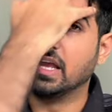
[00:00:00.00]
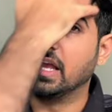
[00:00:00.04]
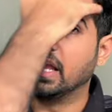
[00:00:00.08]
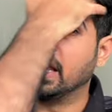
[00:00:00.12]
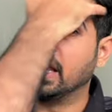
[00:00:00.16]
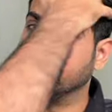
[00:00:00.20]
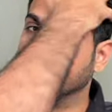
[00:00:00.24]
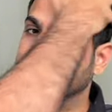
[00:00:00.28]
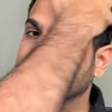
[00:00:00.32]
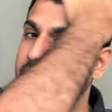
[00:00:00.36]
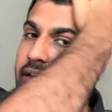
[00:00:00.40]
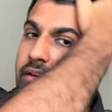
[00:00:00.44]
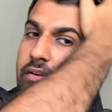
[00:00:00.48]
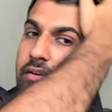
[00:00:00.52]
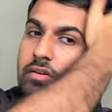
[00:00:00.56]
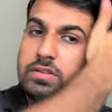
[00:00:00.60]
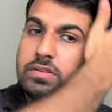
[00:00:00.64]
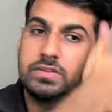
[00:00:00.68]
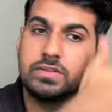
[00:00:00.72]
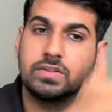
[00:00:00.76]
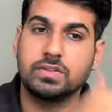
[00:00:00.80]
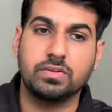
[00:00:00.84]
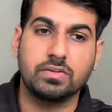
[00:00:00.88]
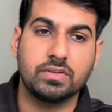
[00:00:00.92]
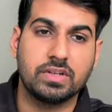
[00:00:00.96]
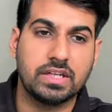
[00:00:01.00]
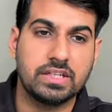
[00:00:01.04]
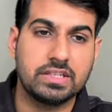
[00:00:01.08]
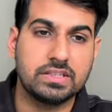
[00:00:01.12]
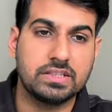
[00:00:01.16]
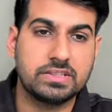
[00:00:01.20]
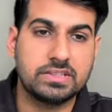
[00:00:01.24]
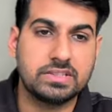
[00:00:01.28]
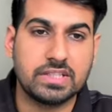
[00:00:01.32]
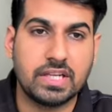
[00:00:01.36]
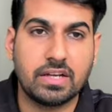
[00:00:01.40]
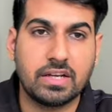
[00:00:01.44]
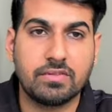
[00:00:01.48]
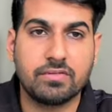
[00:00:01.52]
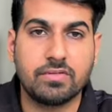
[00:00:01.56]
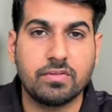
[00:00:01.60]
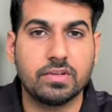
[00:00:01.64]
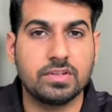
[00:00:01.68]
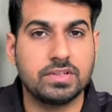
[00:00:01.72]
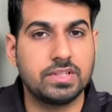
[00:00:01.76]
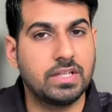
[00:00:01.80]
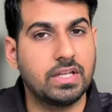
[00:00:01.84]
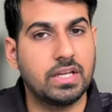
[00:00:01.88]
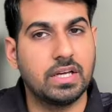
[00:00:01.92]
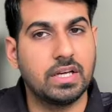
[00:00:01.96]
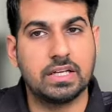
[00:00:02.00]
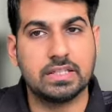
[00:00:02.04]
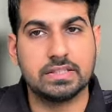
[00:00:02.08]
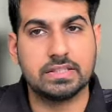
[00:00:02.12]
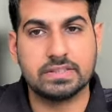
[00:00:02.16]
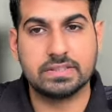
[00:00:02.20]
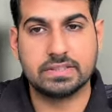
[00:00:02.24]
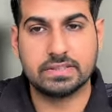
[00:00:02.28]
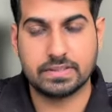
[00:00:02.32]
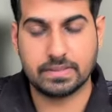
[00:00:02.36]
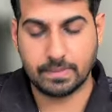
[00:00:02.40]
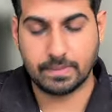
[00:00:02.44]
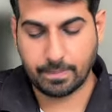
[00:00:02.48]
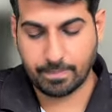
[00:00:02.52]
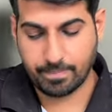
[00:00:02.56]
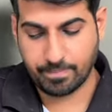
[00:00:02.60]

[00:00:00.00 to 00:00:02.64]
and then also you can check for the answer.